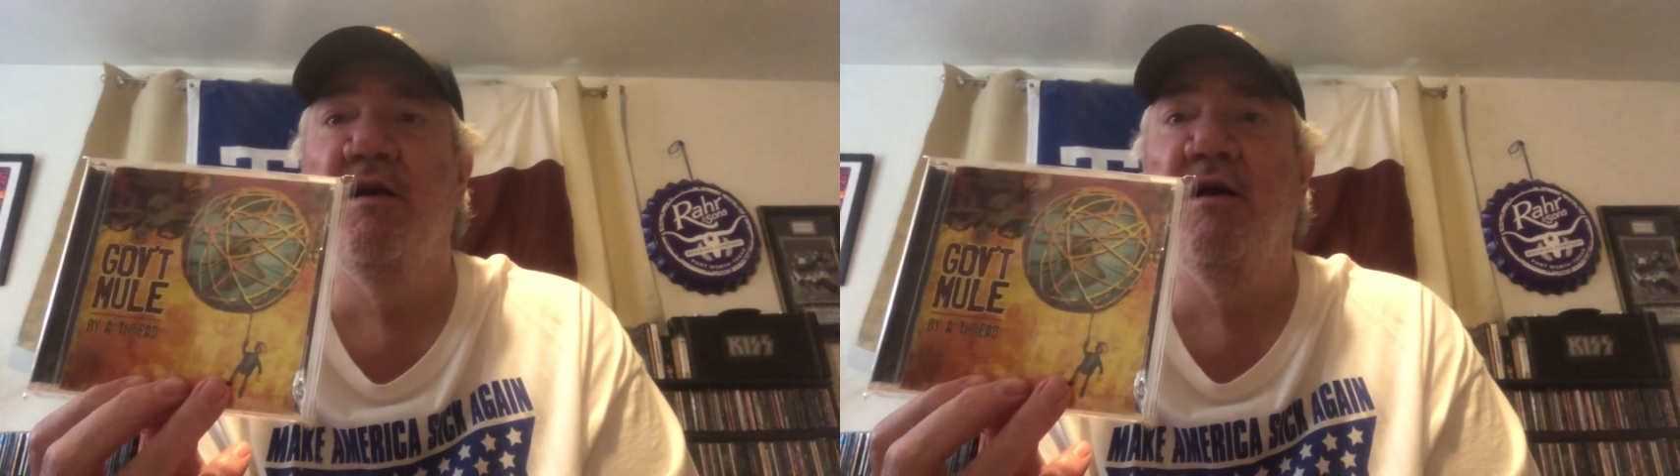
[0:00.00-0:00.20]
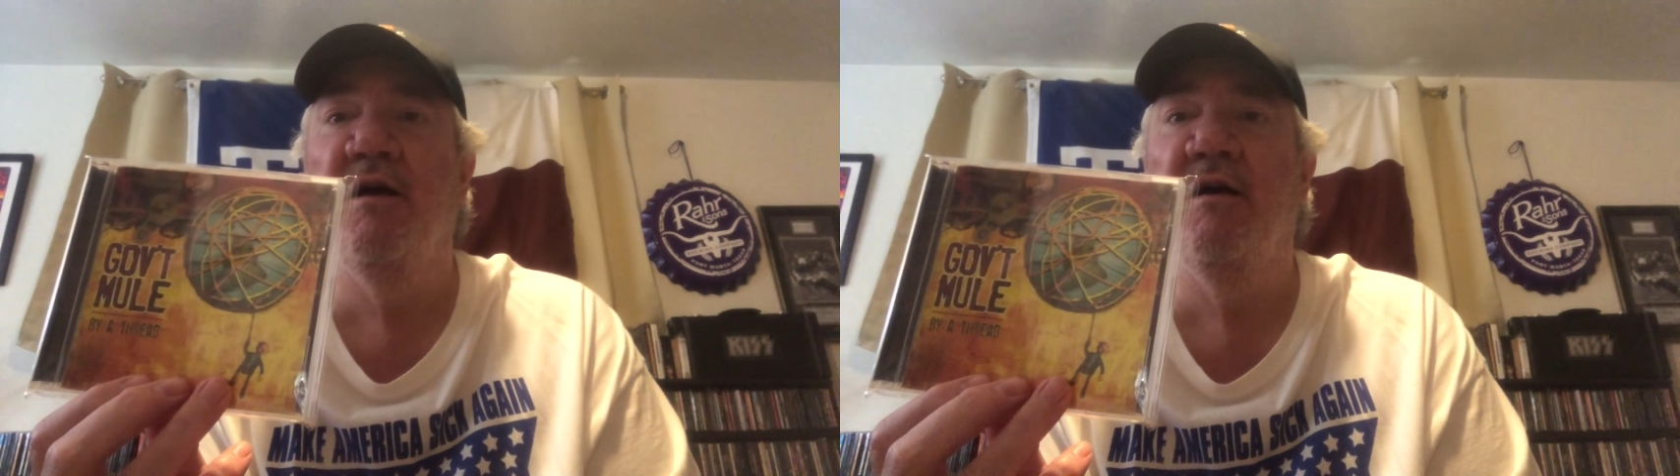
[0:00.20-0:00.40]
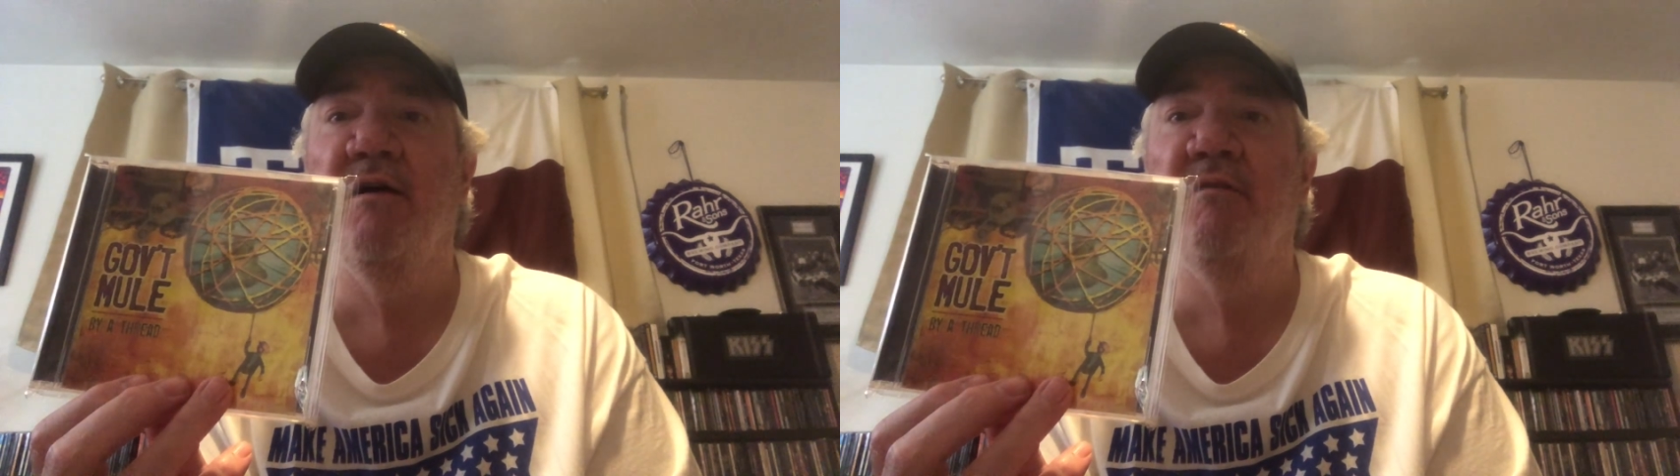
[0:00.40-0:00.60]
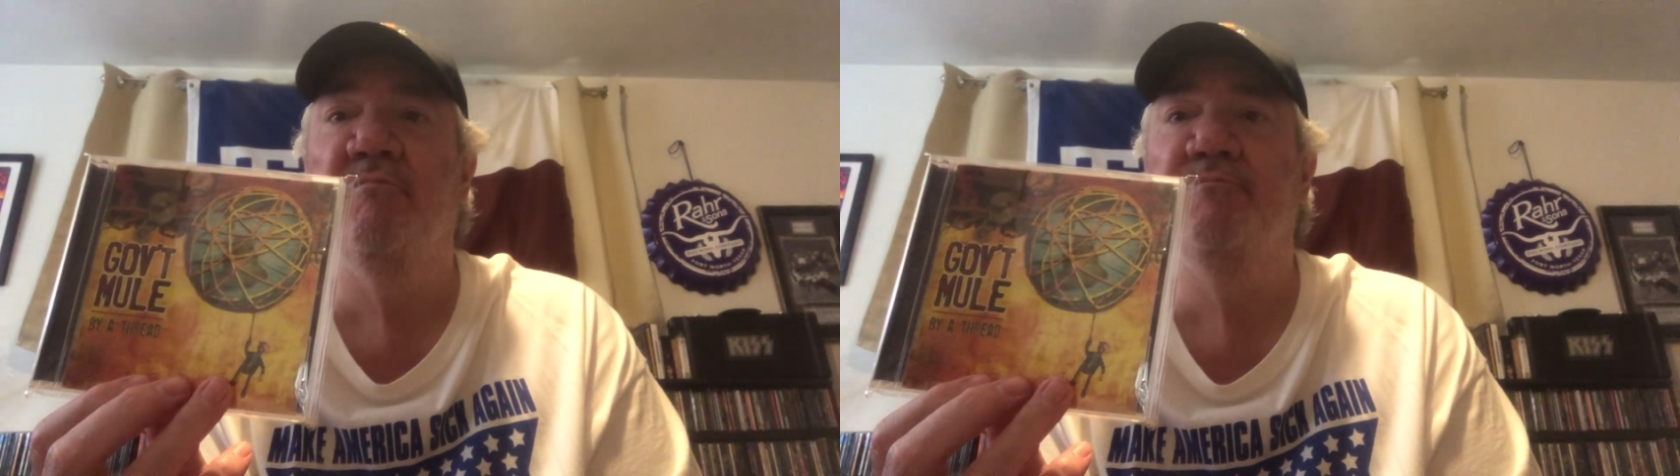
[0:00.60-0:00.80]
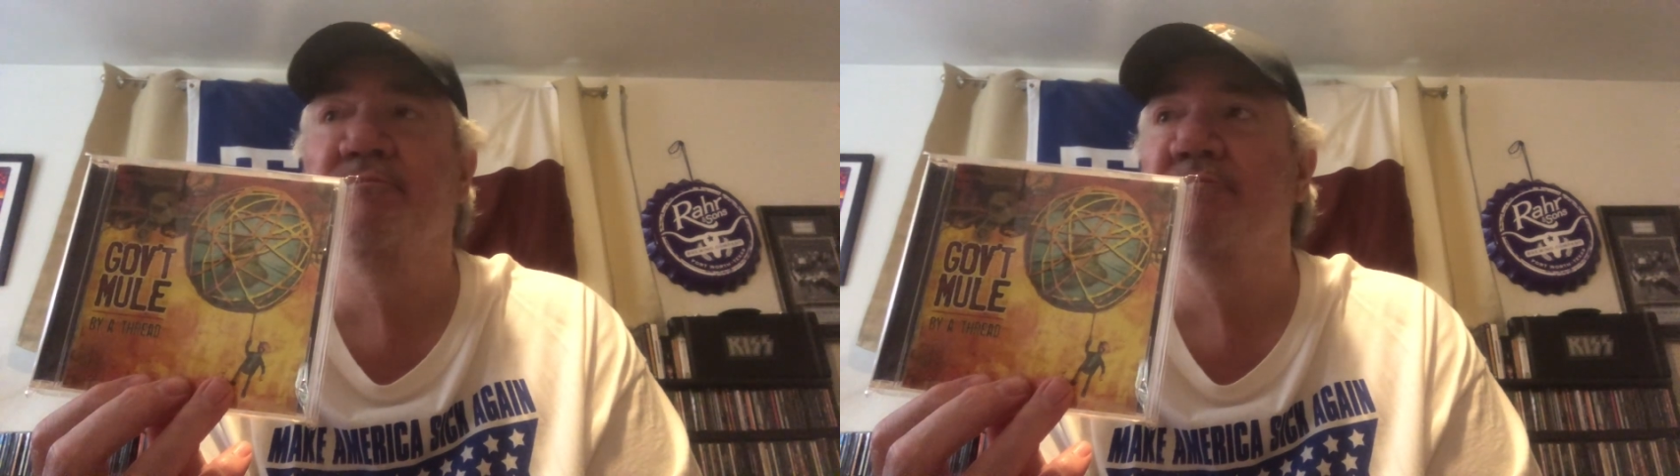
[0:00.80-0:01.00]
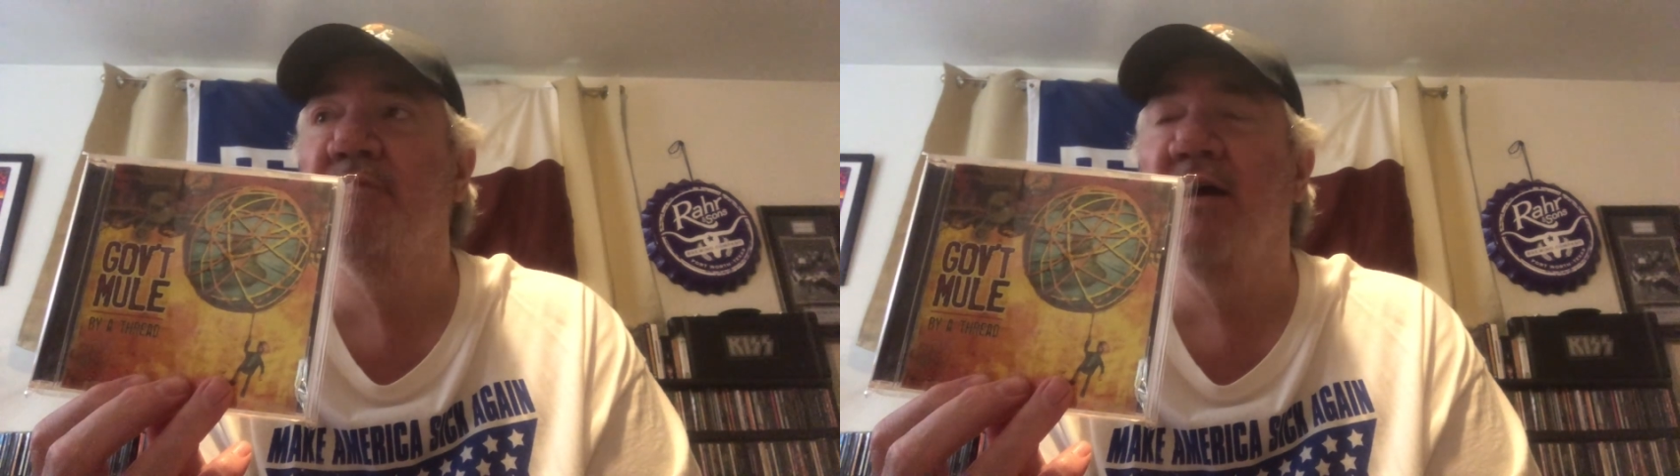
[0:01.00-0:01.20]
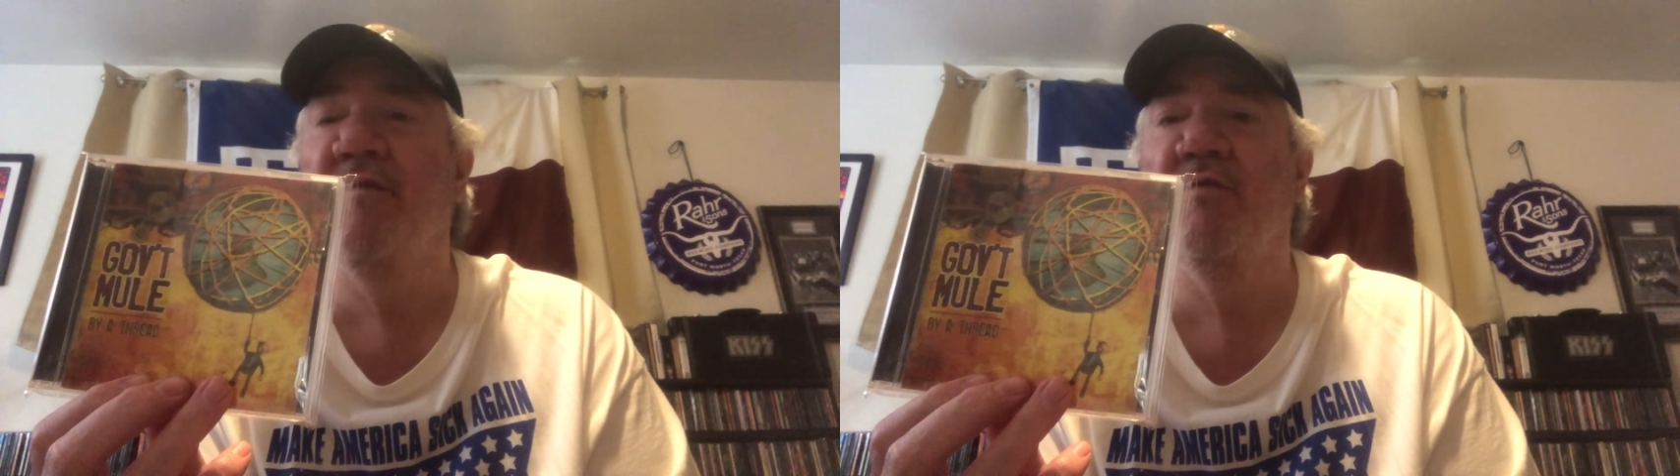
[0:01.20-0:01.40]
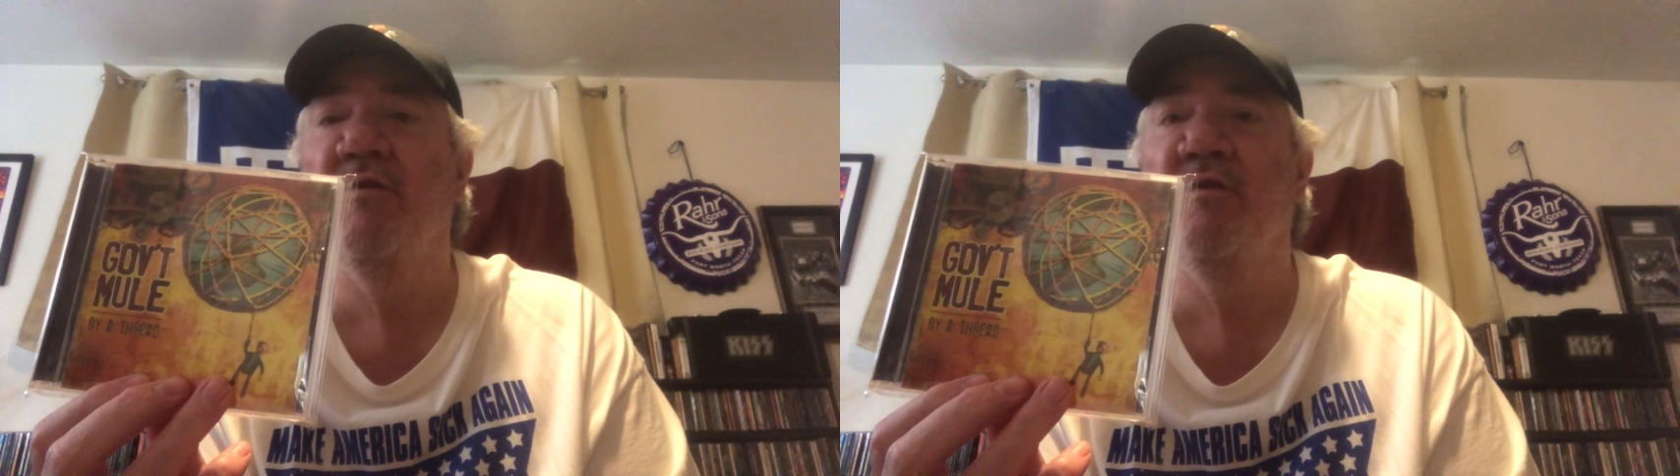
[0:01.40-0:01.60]

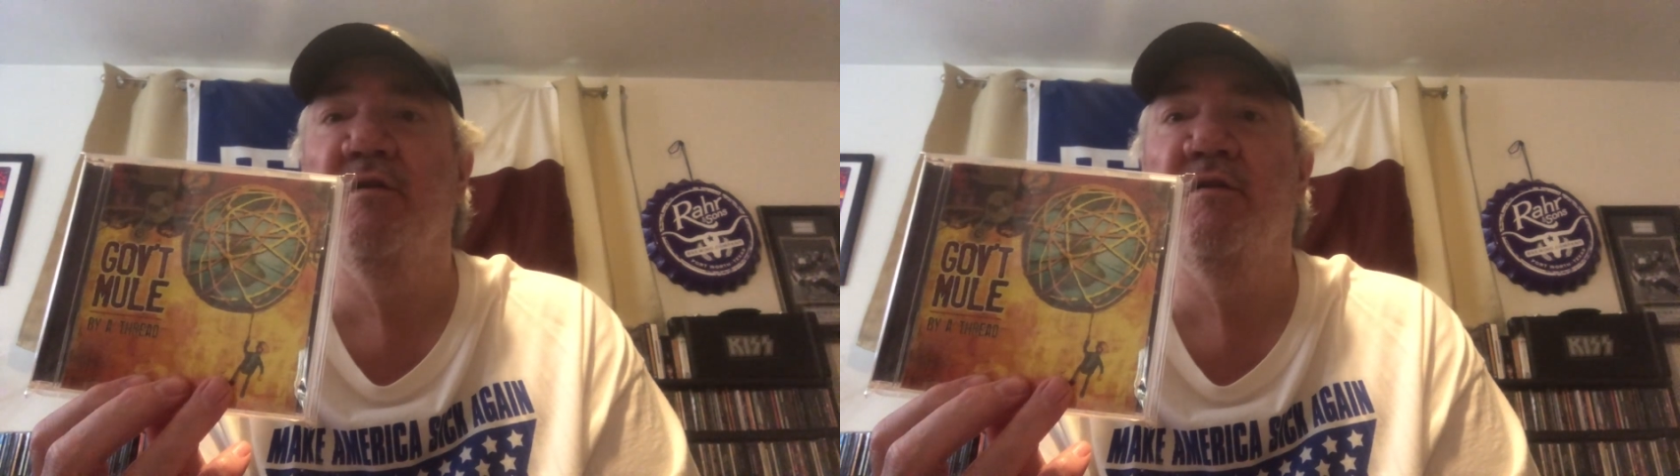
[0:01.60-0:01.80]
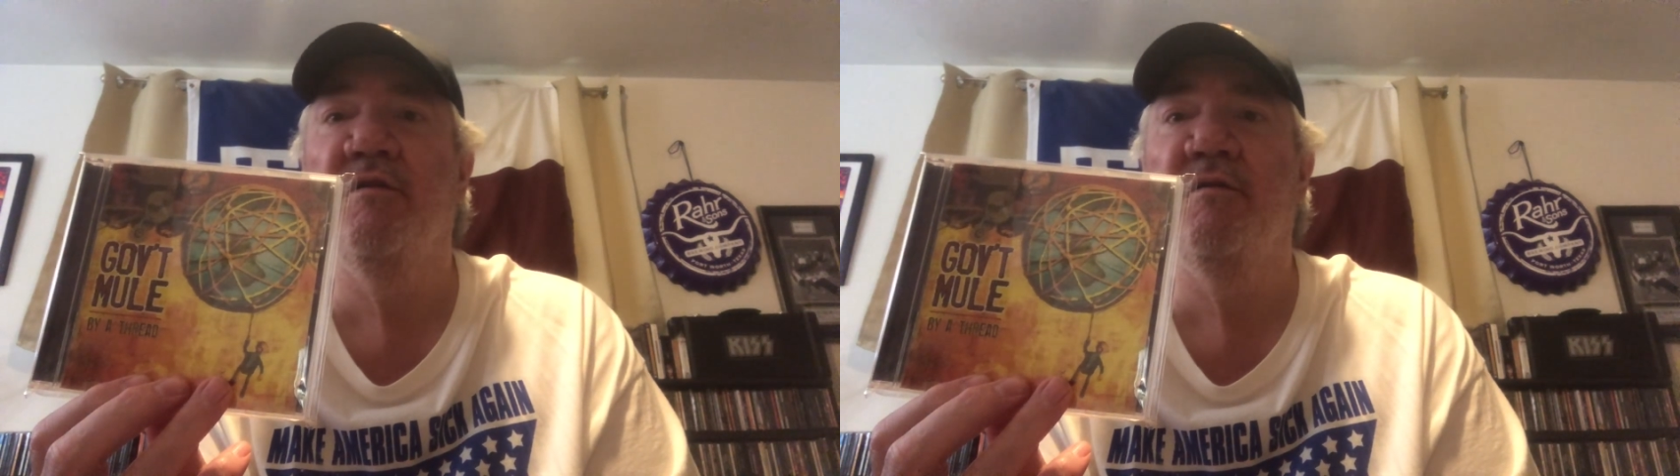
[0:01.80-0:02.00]
I've heard